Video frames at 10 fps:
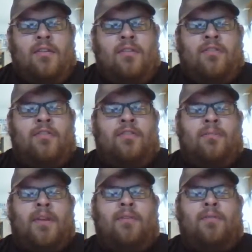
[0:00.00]
system
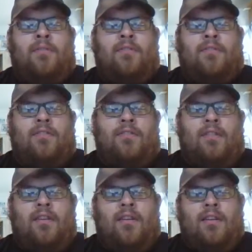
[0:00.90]
that was
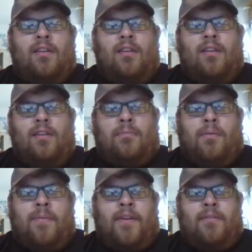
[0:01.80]

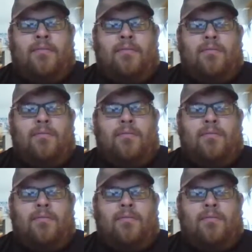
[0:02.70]
implemented